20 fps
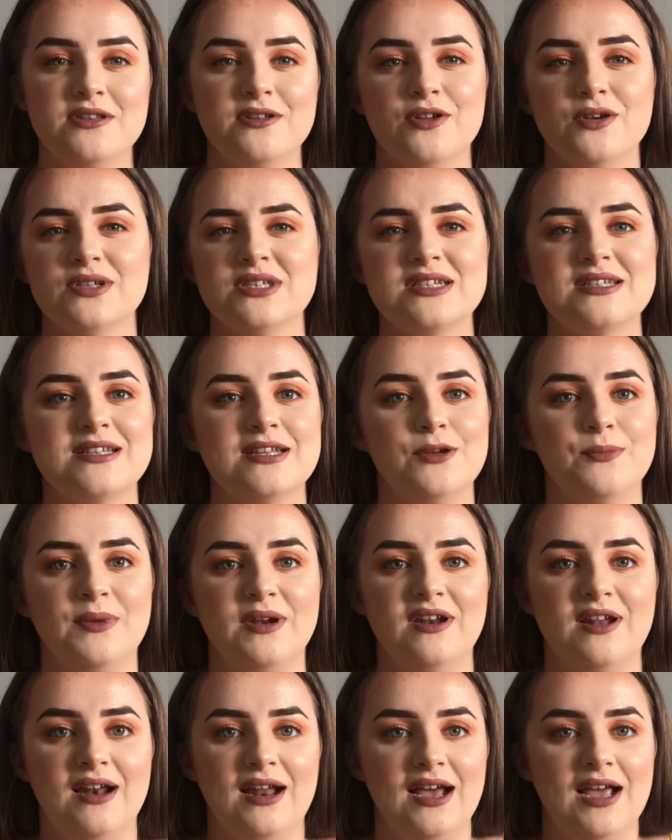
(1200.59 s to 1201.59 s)
You know how
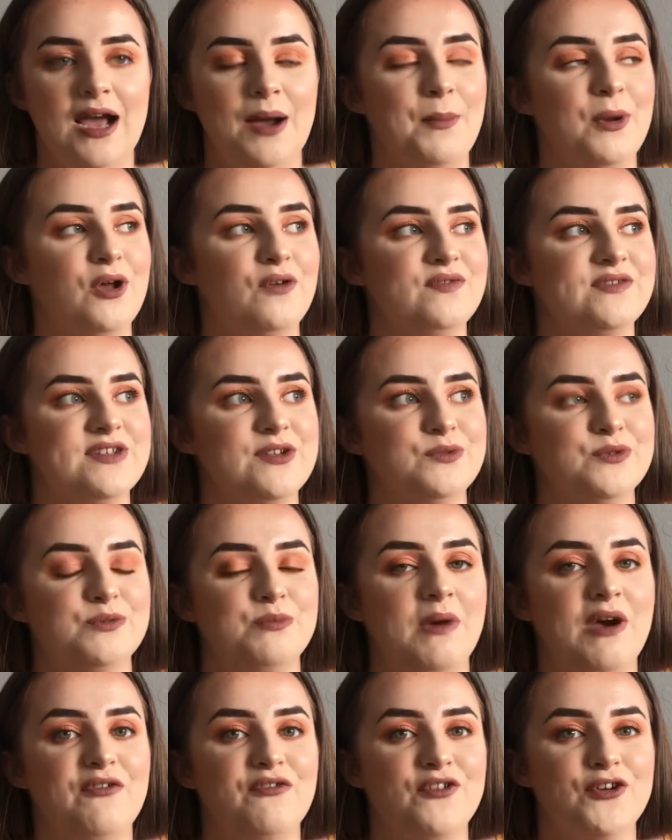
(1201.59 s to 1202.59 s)
sentimental I am, and obviously it was
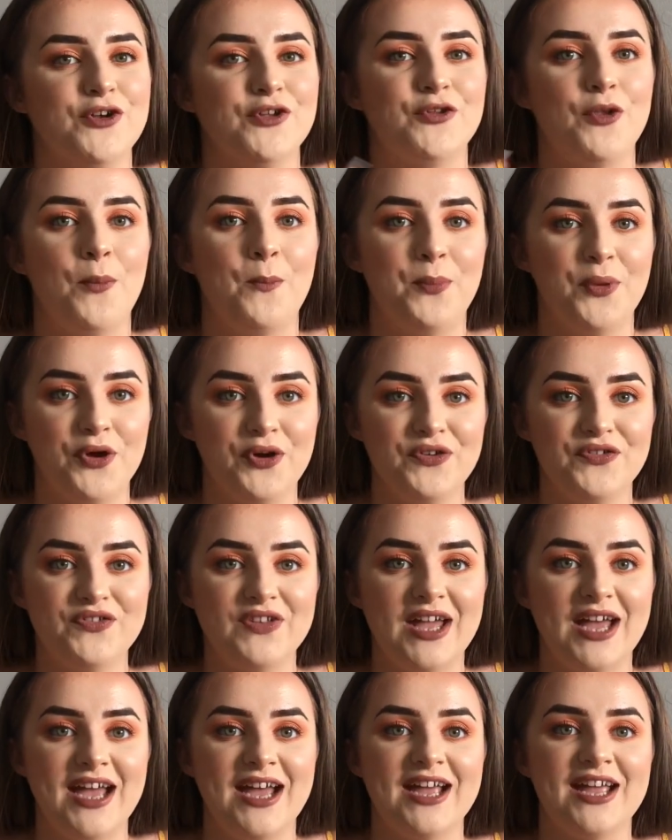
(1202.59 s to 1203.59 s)
my first
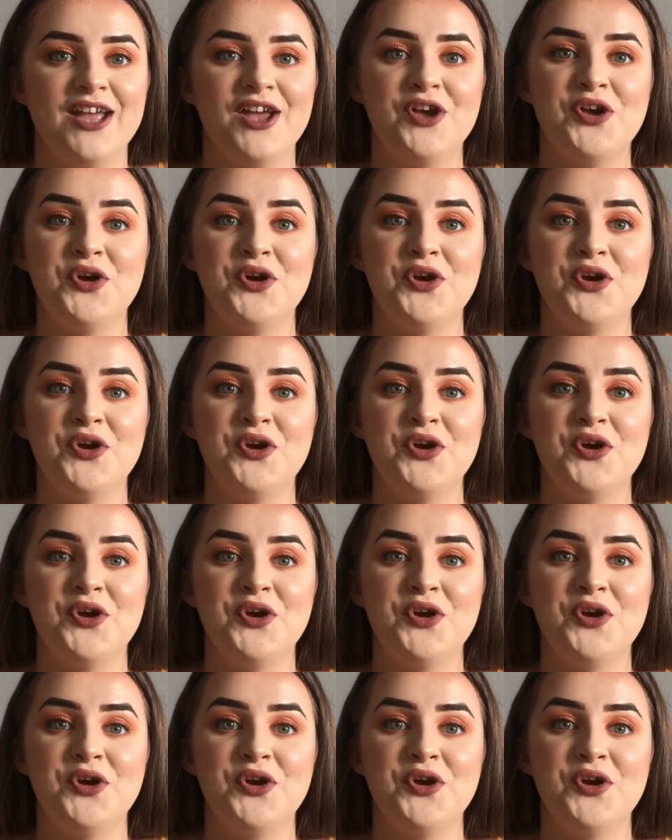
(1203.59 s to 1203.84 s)
birthday